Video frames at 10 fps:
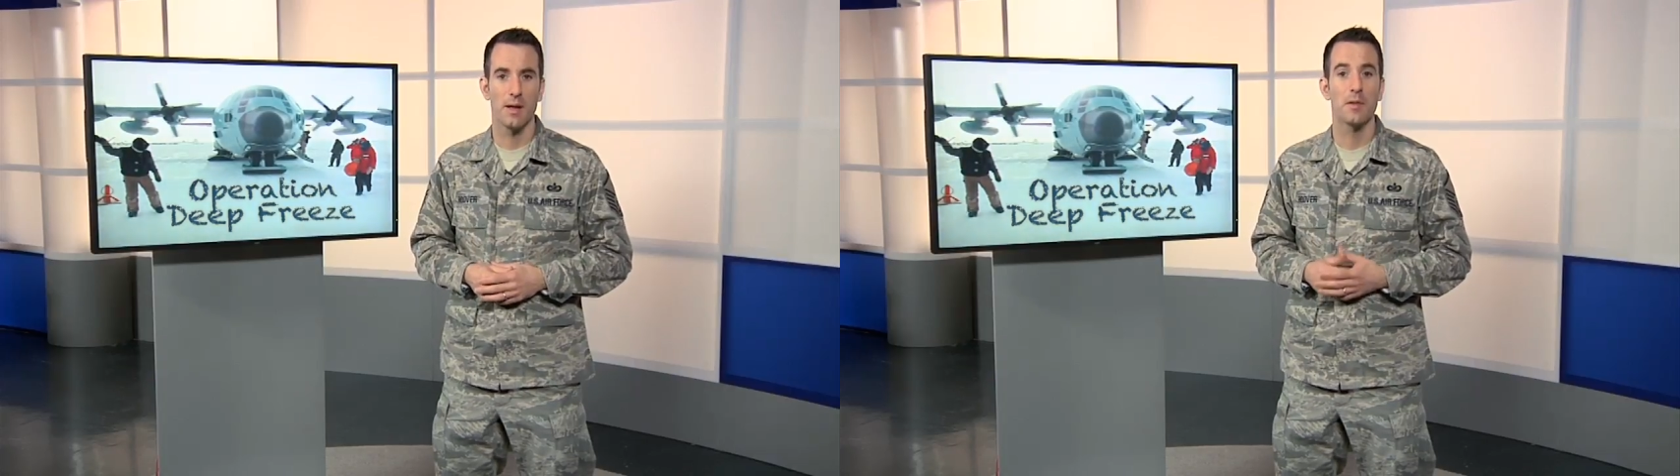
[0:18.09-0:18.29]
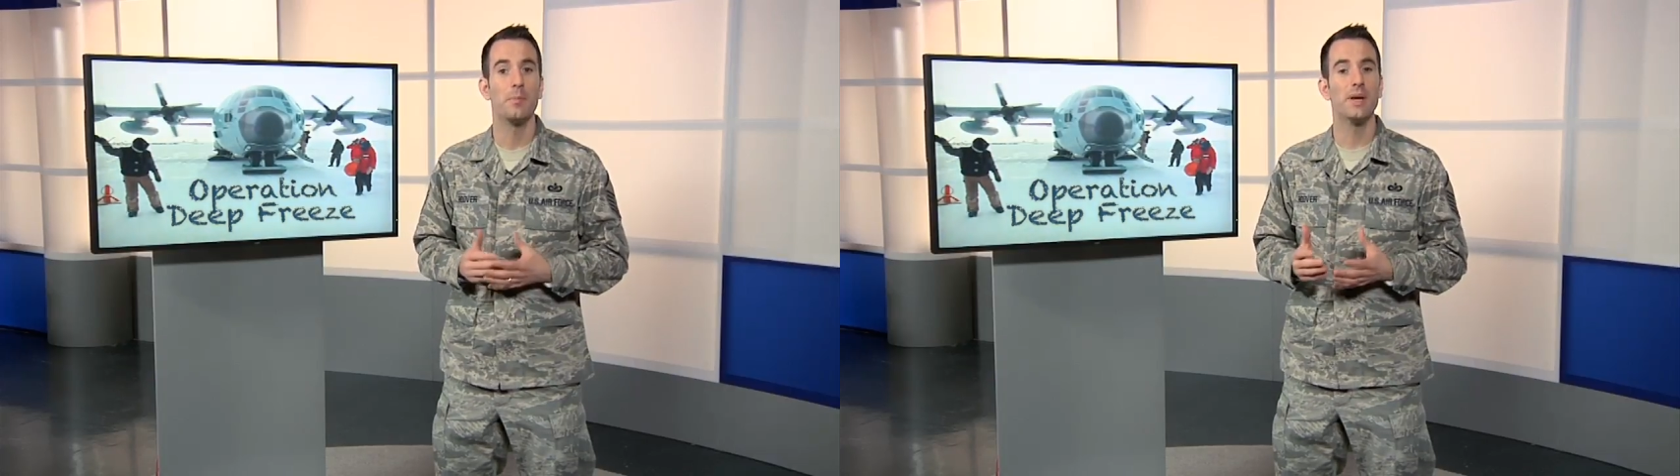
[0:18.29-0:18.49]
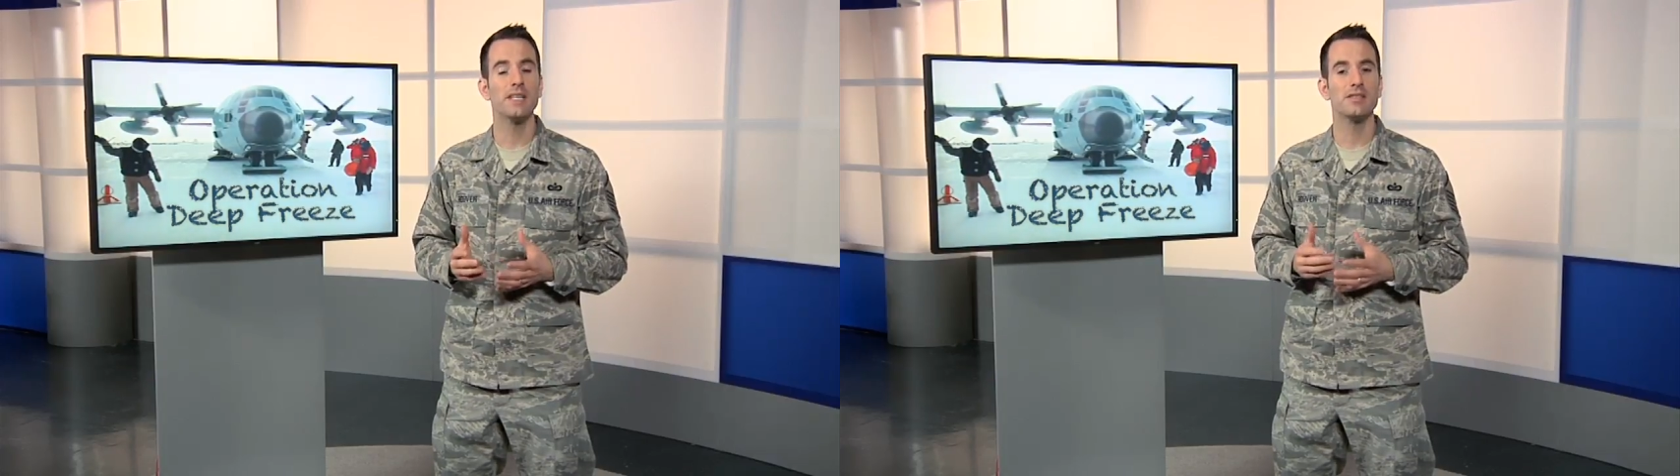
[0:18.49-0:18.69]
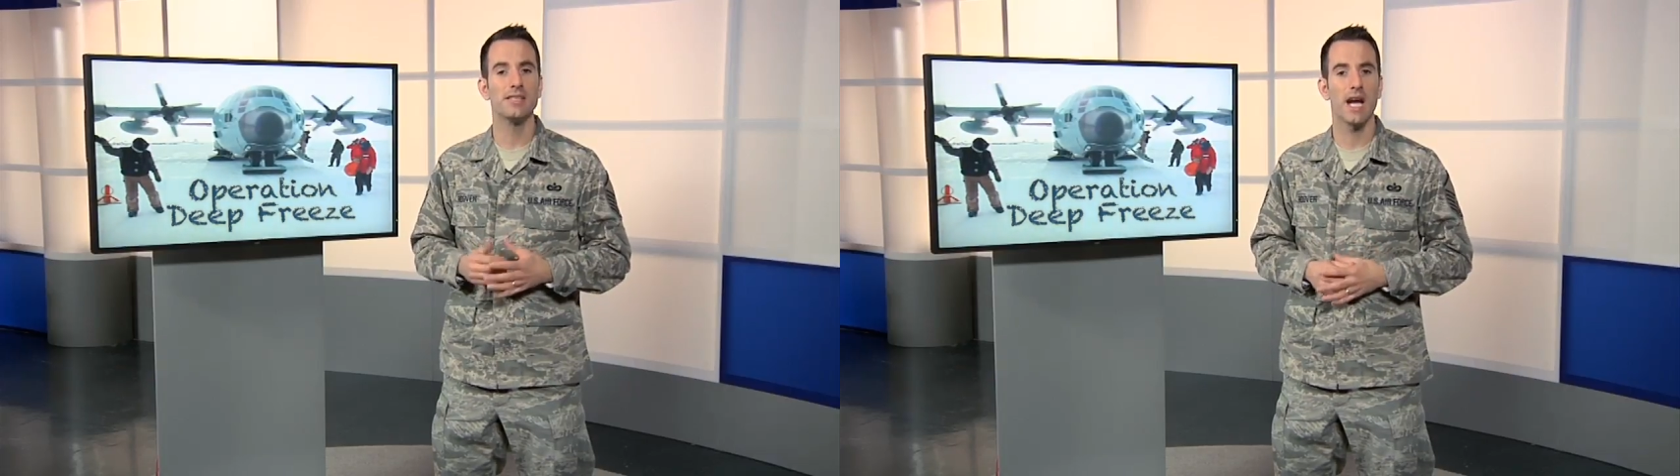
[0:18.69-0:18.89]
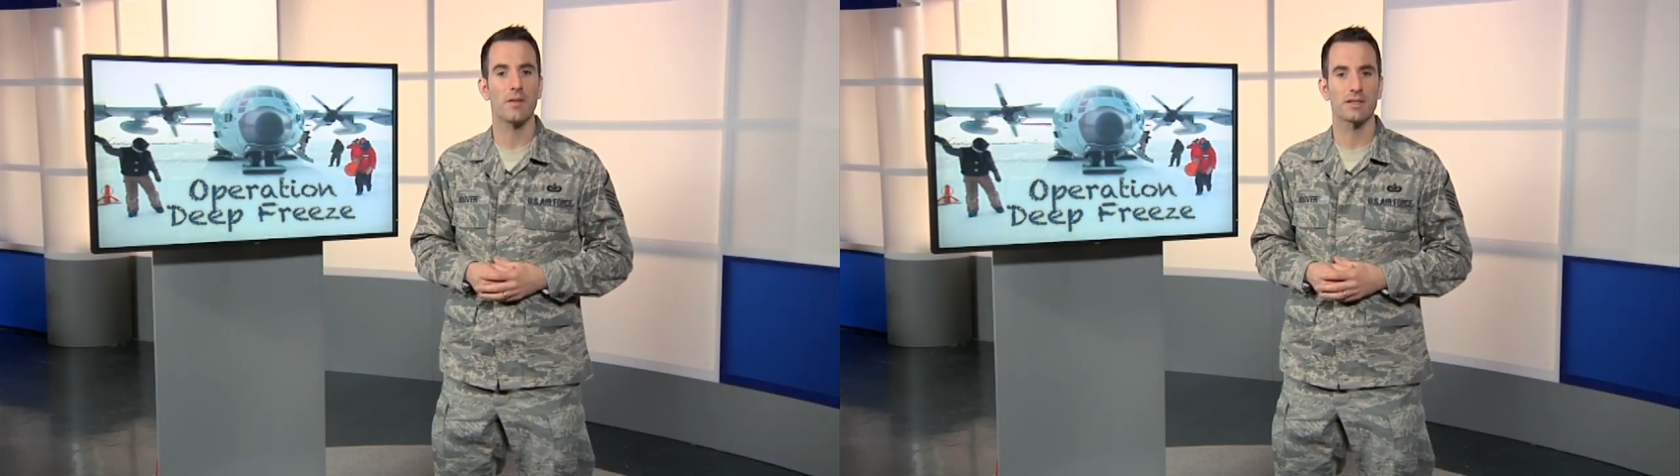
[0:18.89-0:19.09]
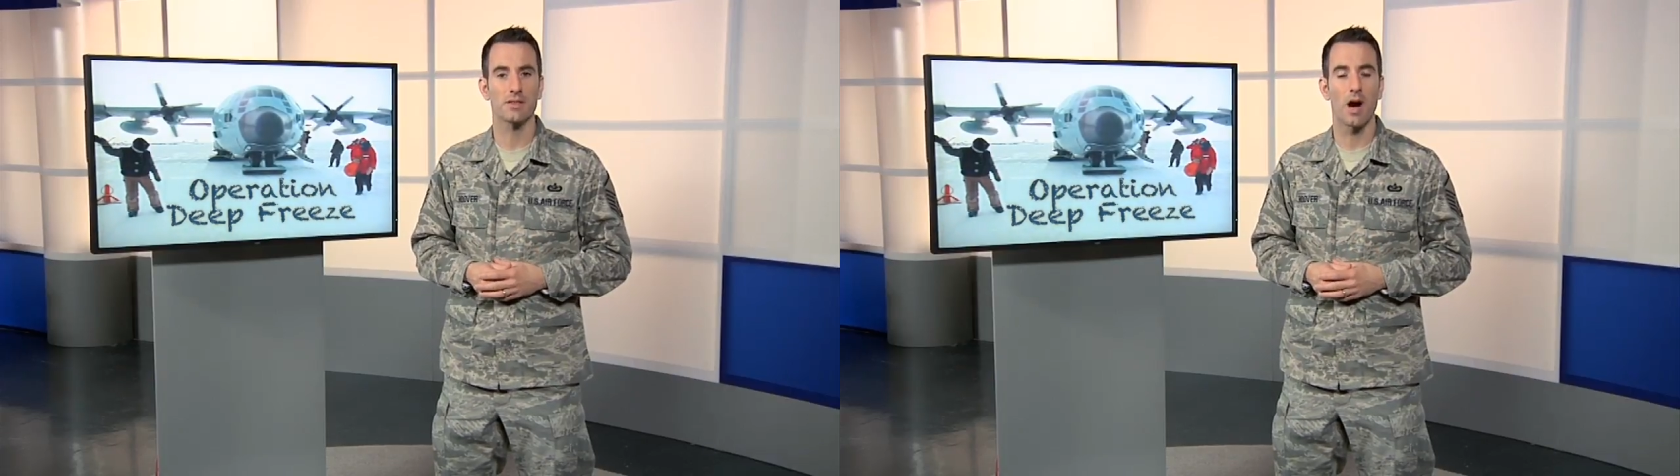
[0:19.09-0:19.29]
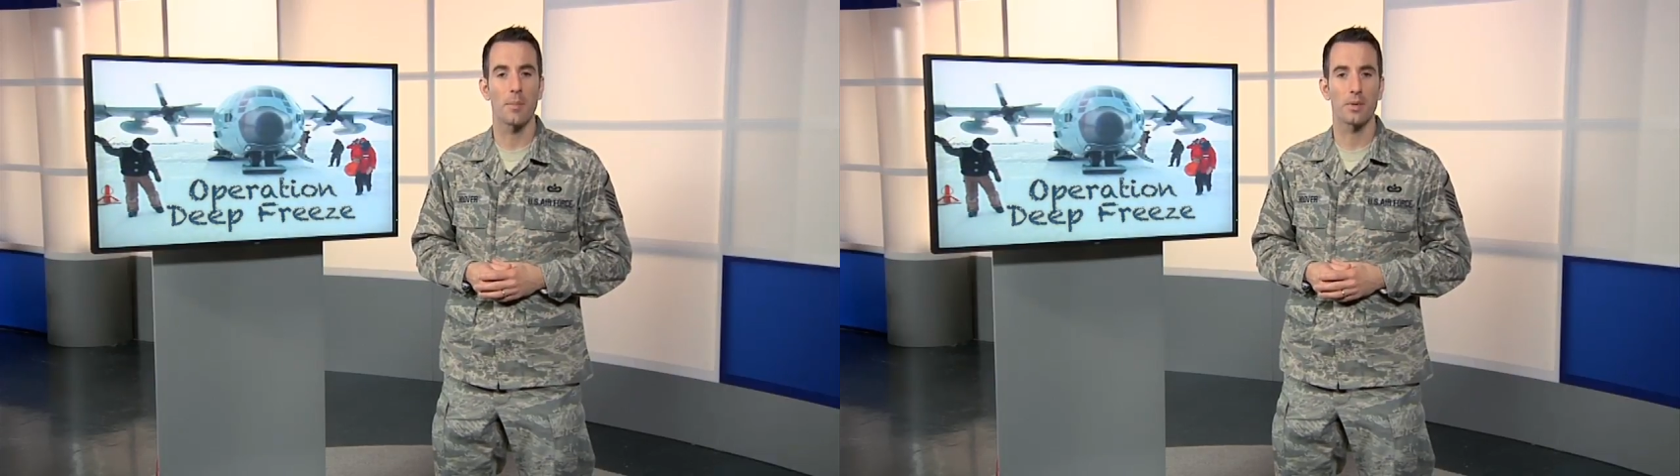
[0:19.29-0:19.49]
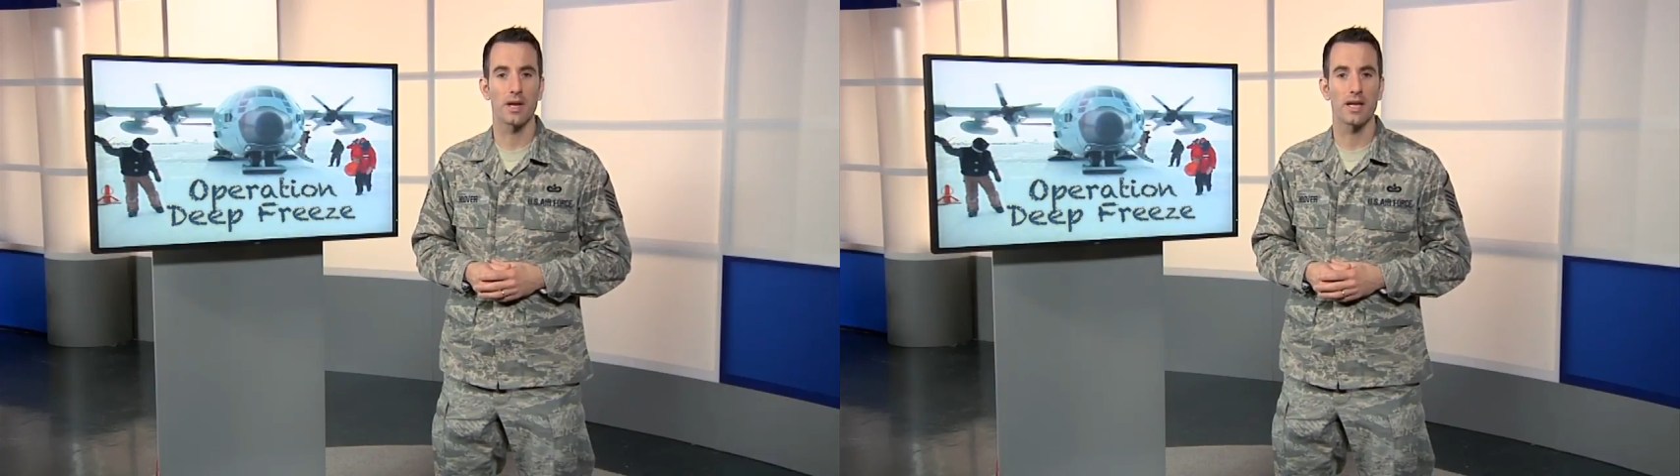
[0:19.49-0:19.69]
the biggest challenge to
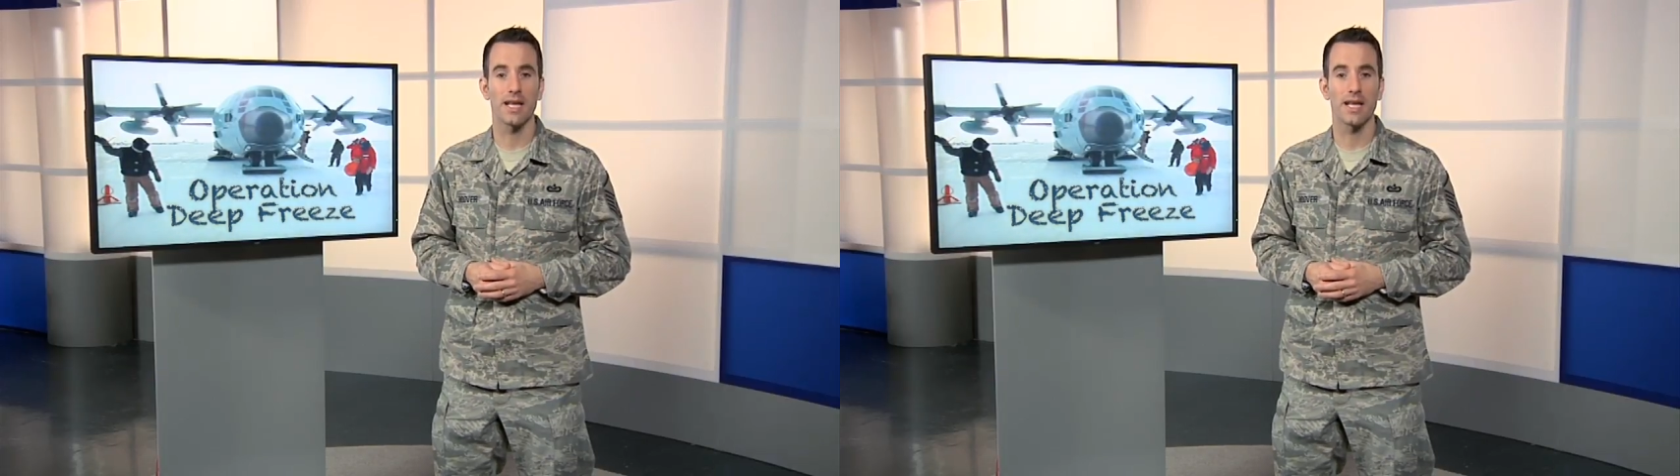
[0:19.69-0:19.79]
operating